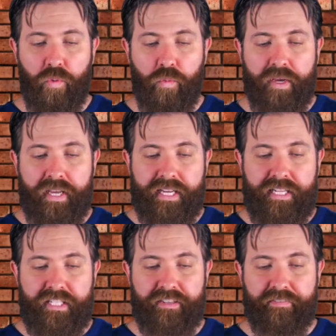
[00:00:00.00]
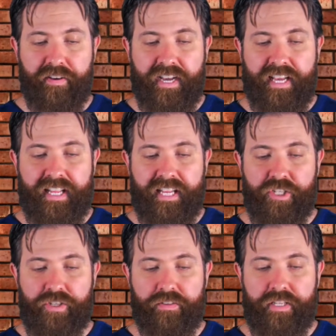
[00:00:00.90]
we define
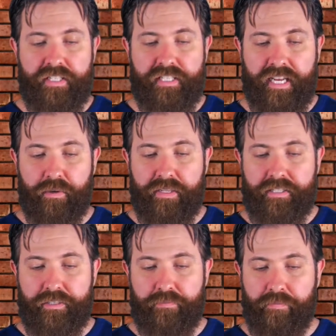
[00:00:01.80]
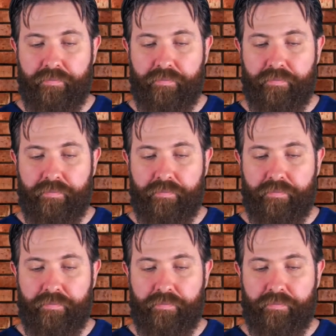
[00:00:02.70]
each of these segments